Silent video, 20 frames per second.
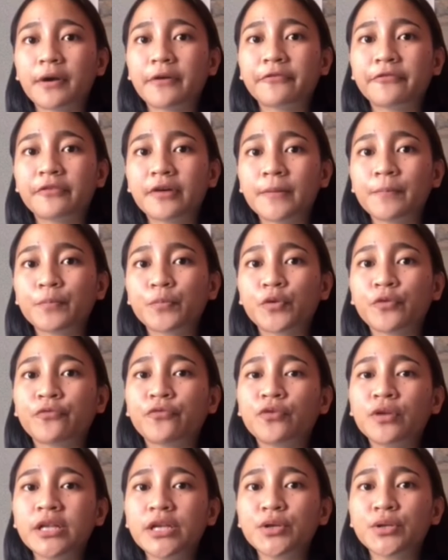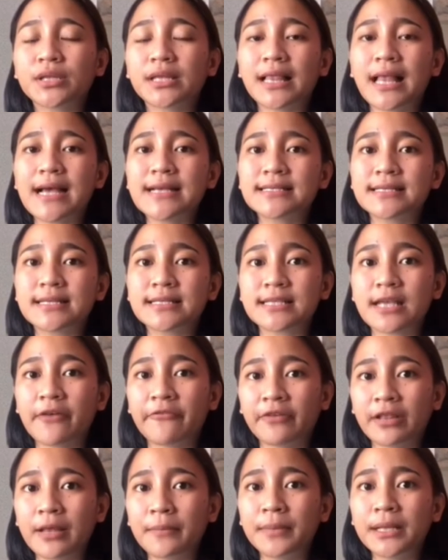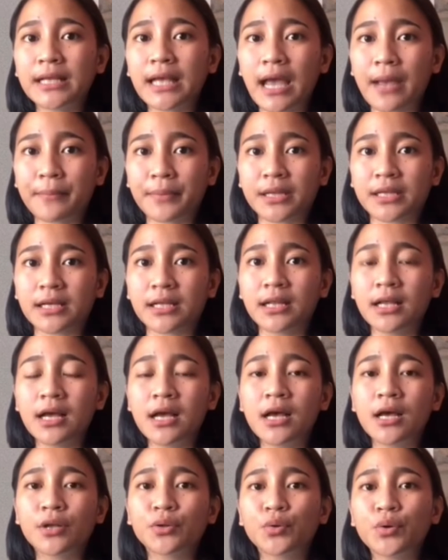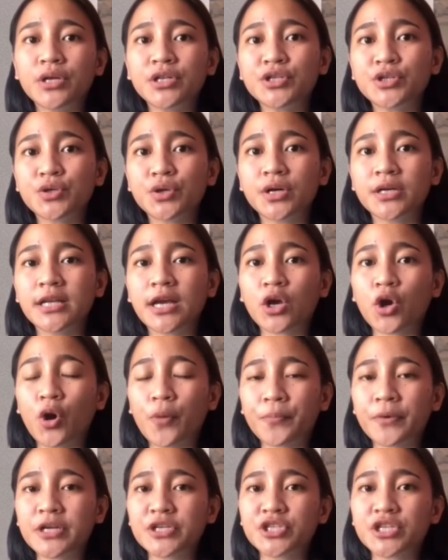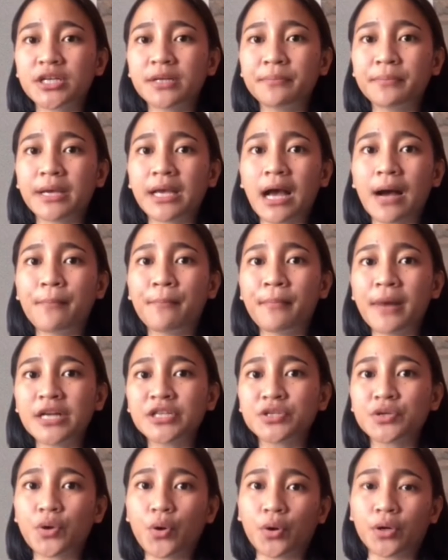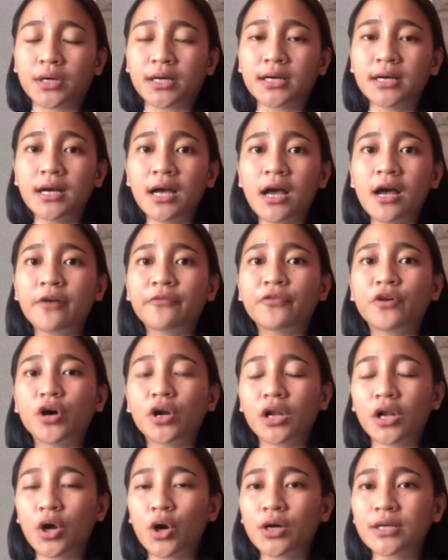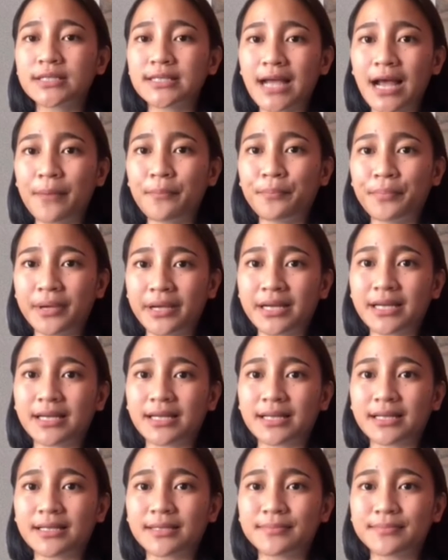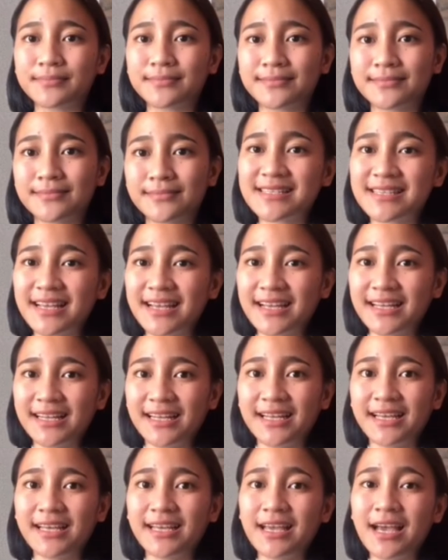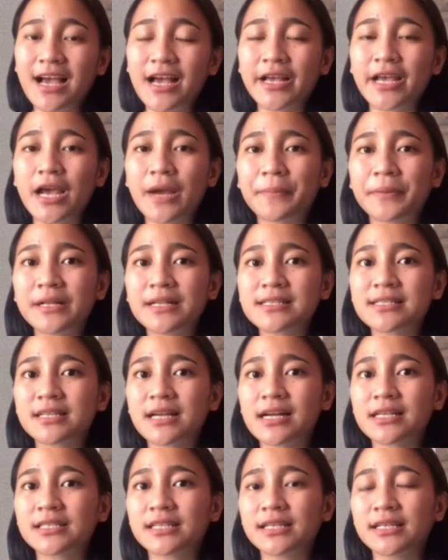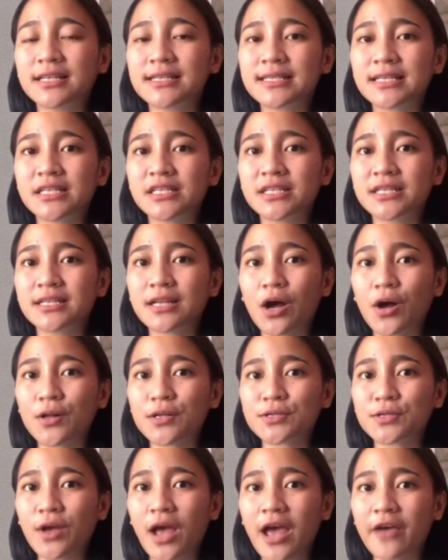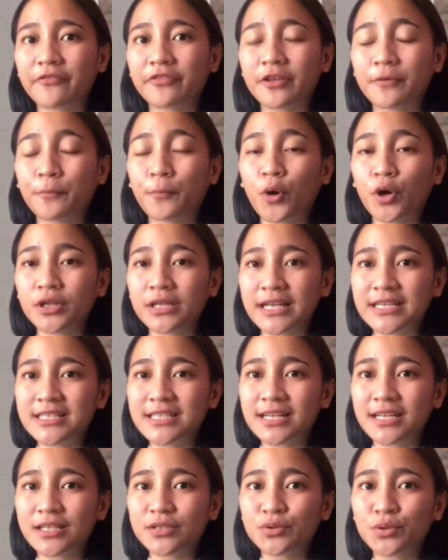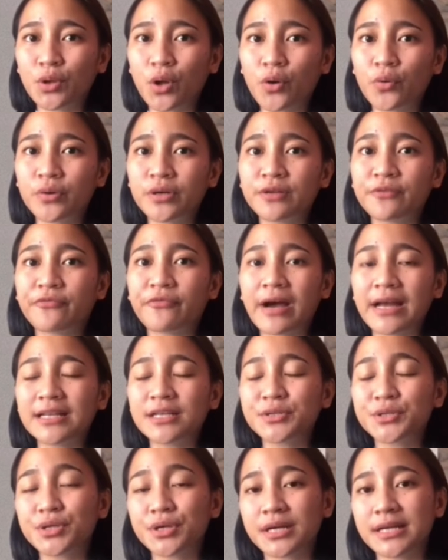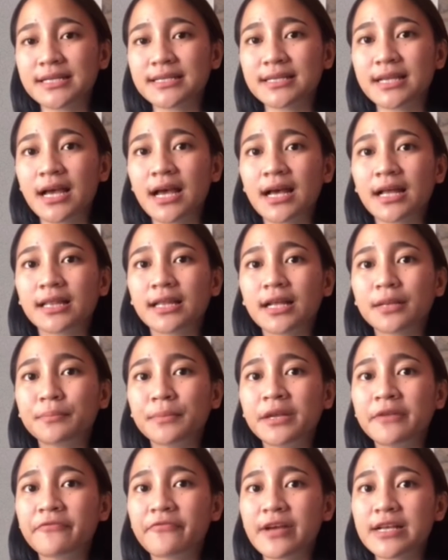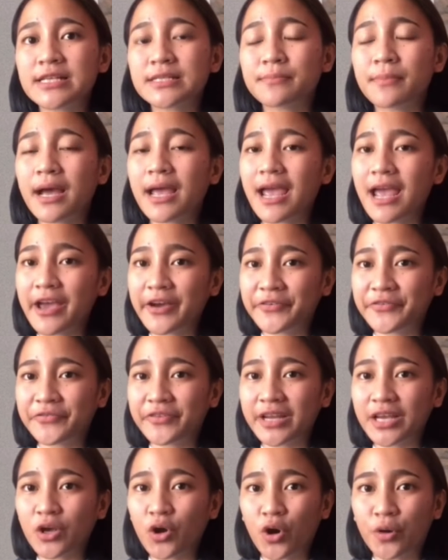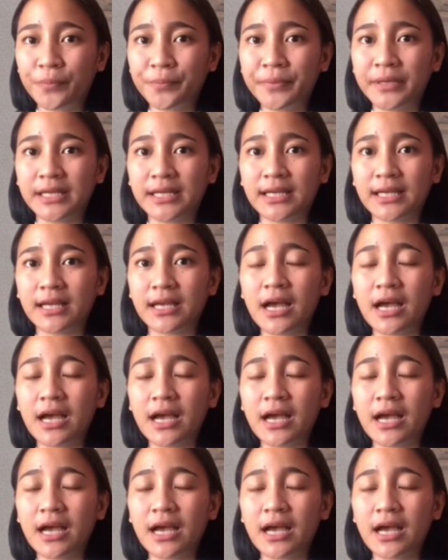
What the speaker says: a firm to fully utilize its available capital to ensure that corporation become much stronger for a long time period. Secondly, capital structure decisions also have the potential to lower the financial risk that been faced by every company.